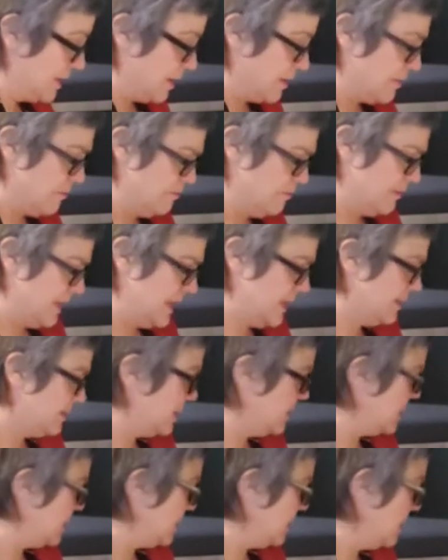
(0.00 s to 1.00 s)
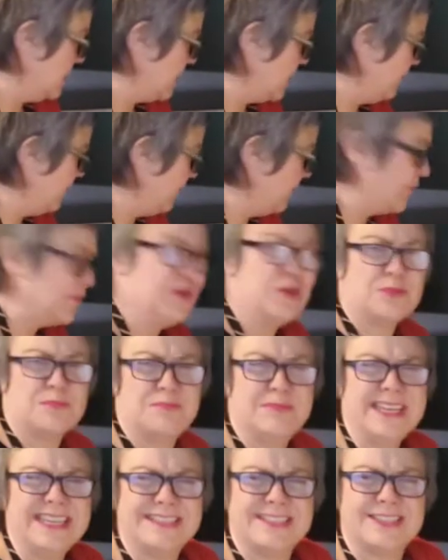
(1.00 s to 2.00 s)
a meat, a
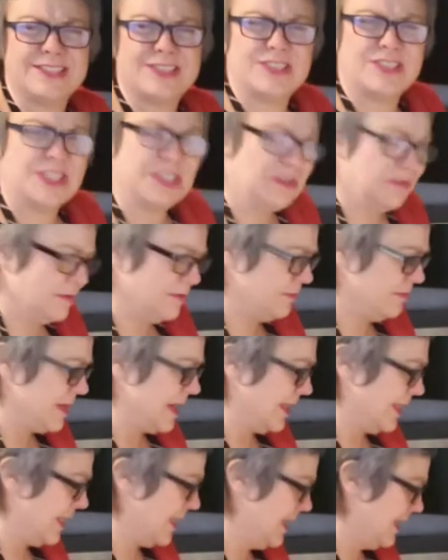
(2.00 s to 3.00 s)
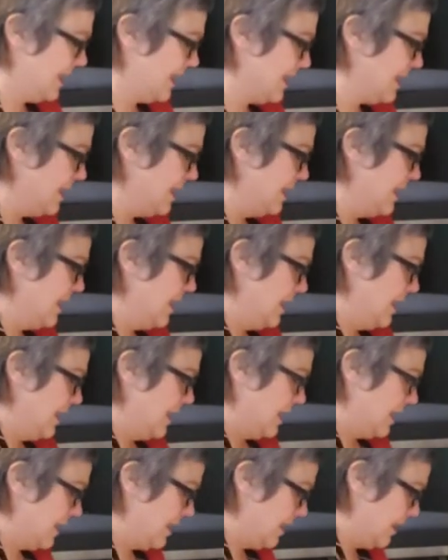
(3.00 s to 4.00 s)
fruit meat stew, I think,
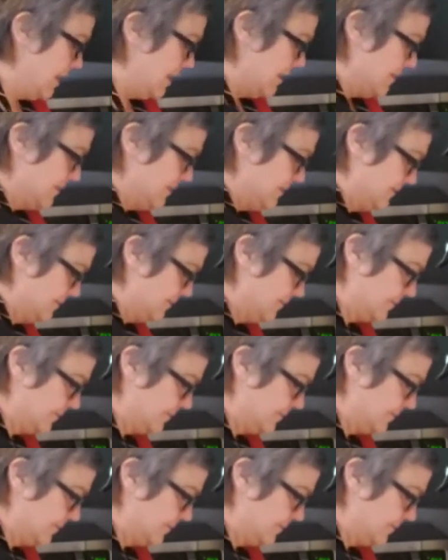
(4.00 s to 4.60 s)
um,